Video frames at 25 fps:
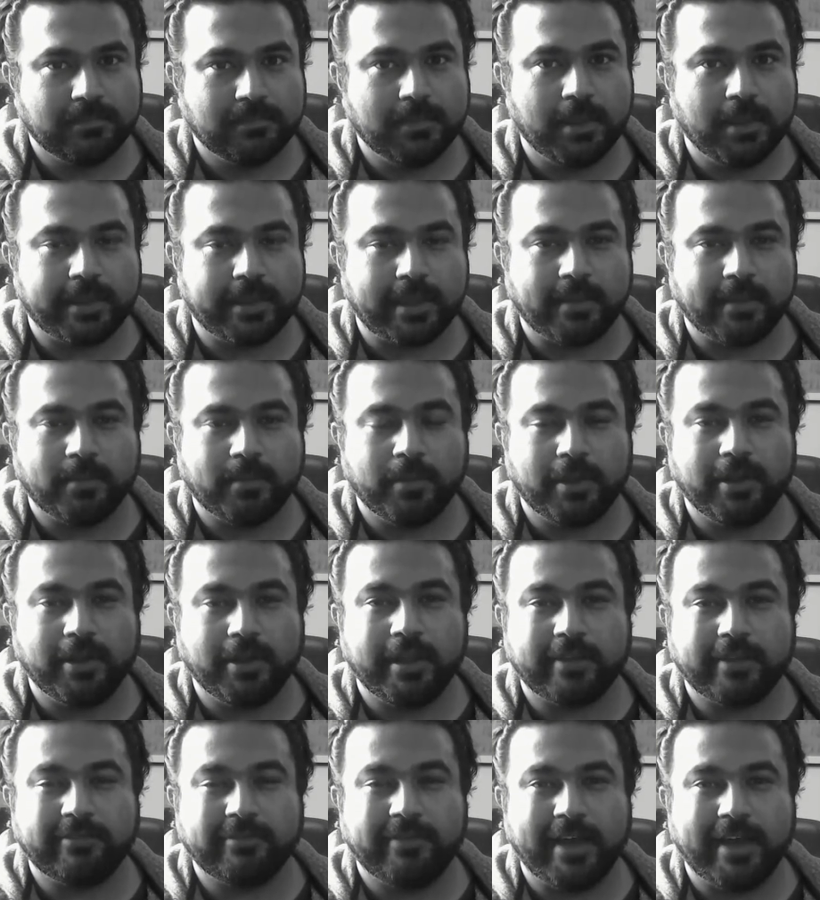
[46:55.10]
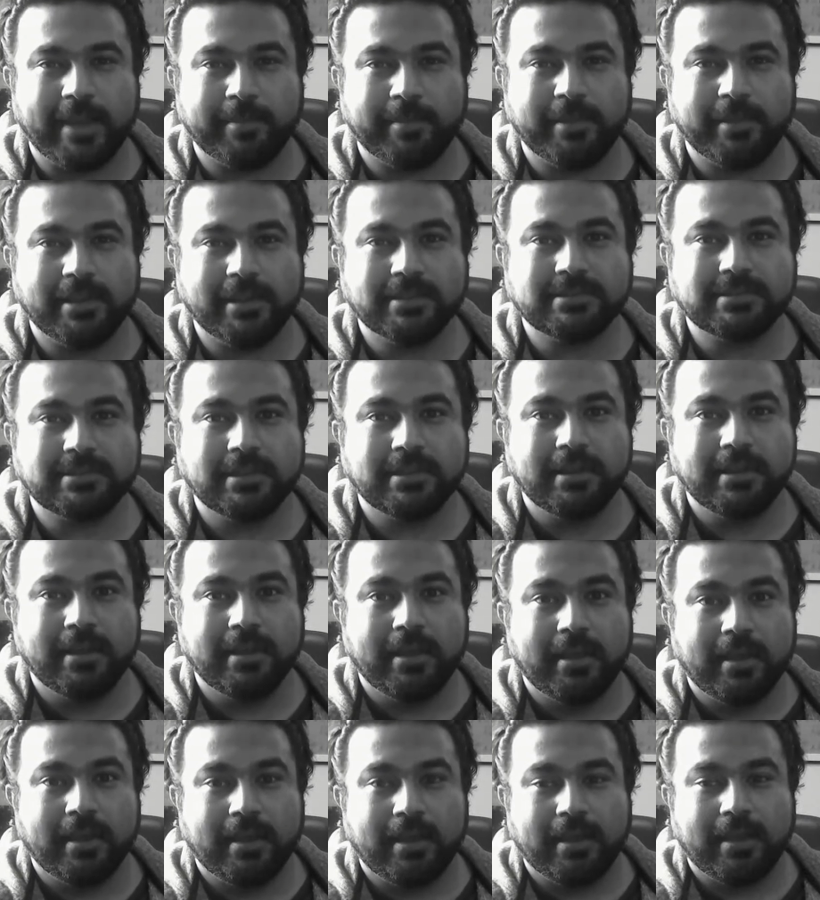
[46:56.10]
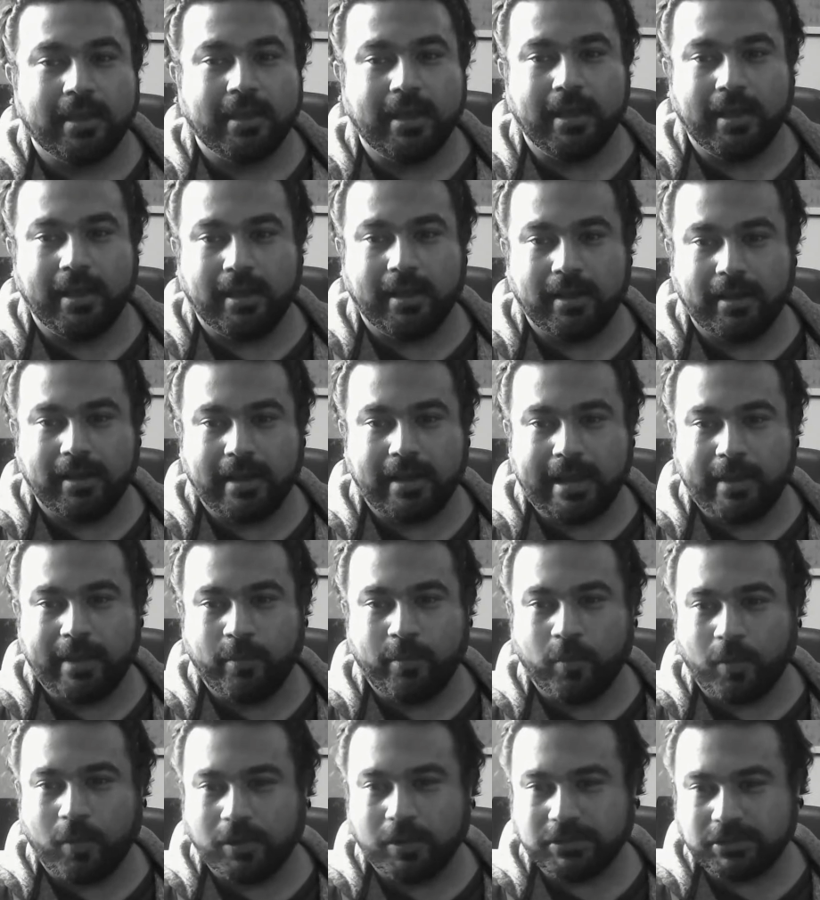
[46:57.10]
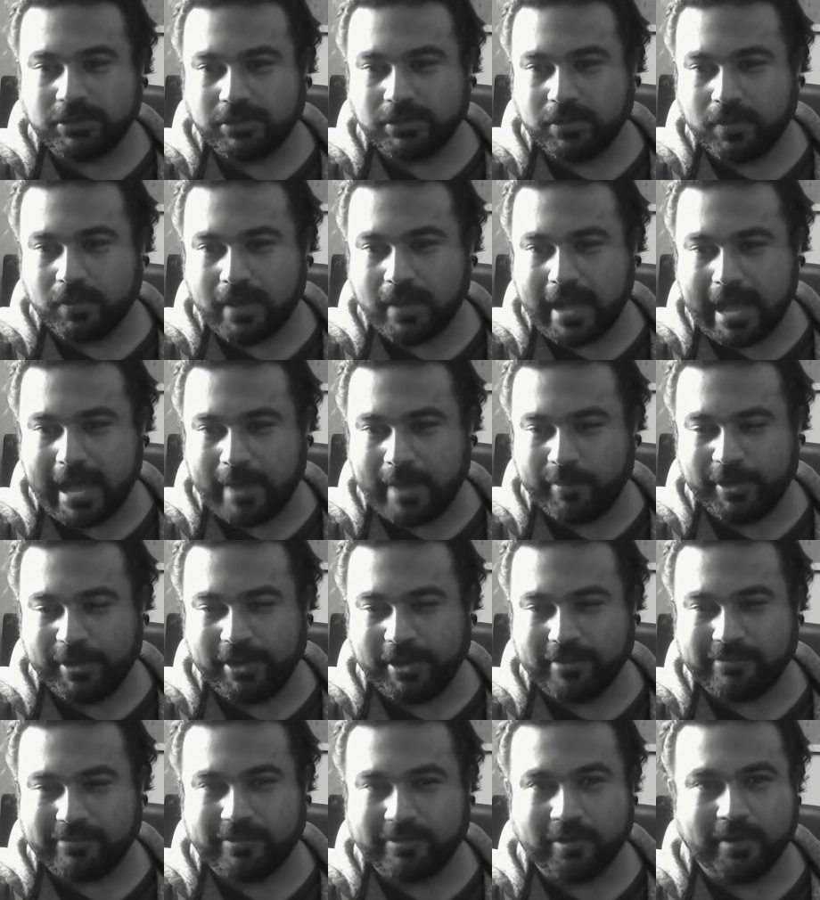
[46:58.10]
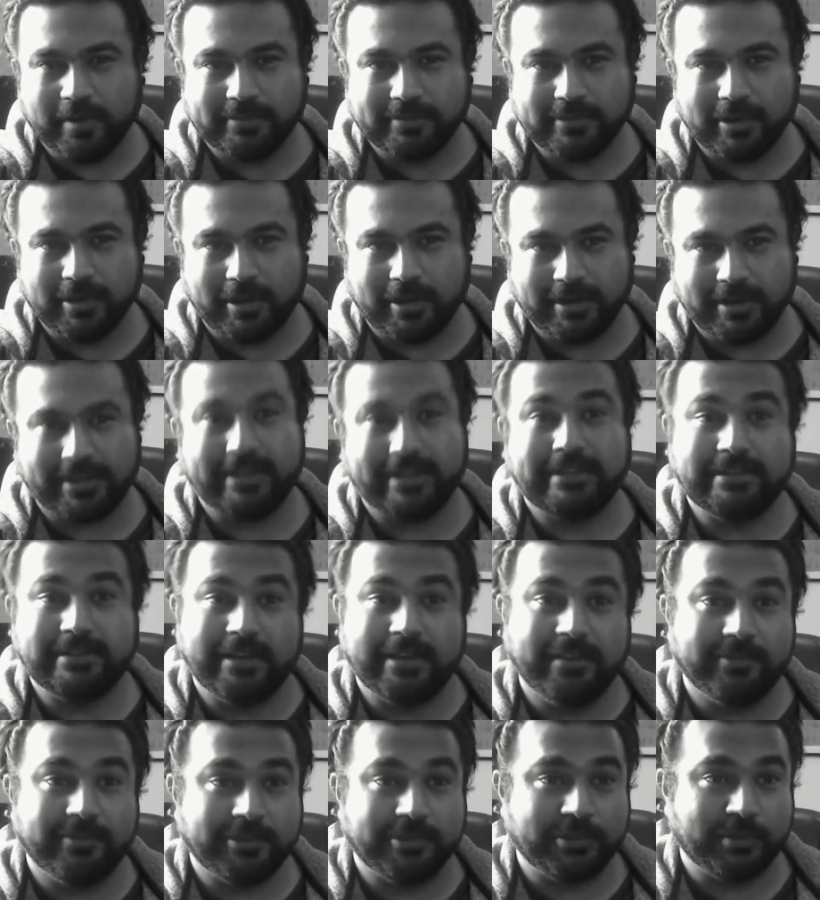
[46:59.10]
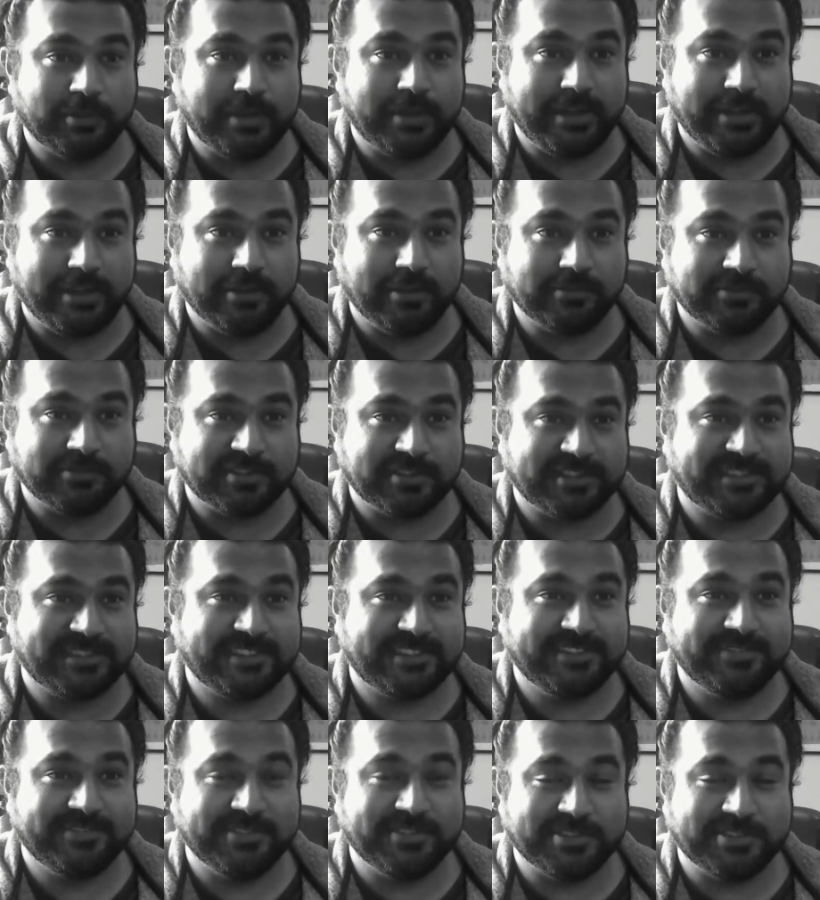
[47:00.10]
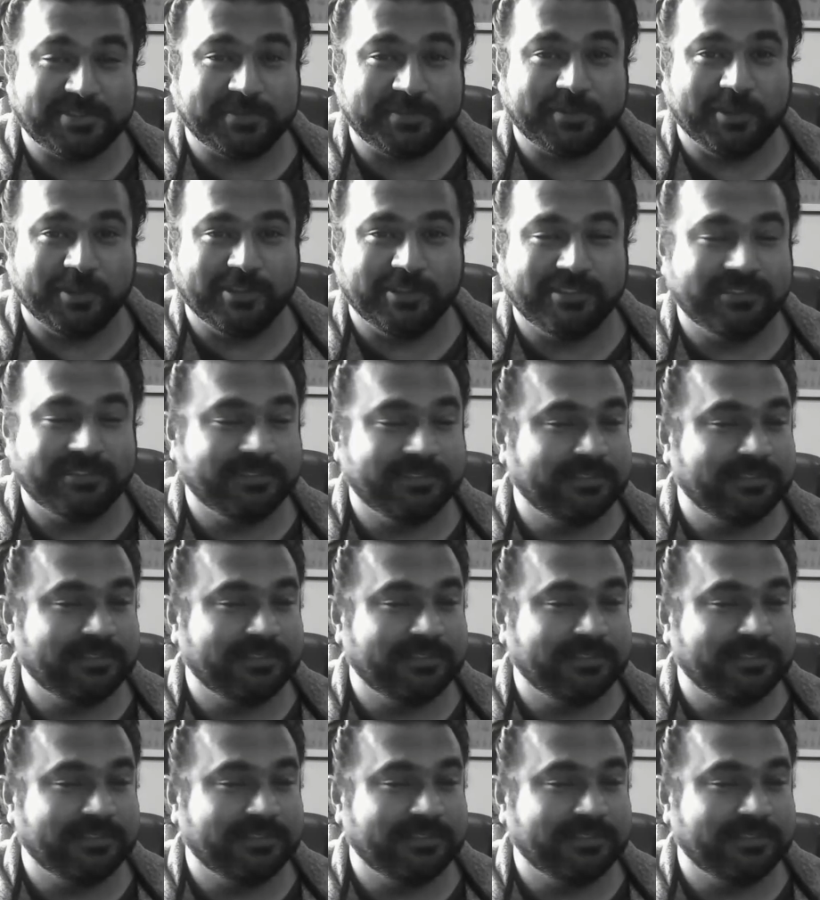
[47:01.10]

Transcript: Okay, we're going to take 5 minutes. I want to know how many of you have got a guitar with you right now, first of all.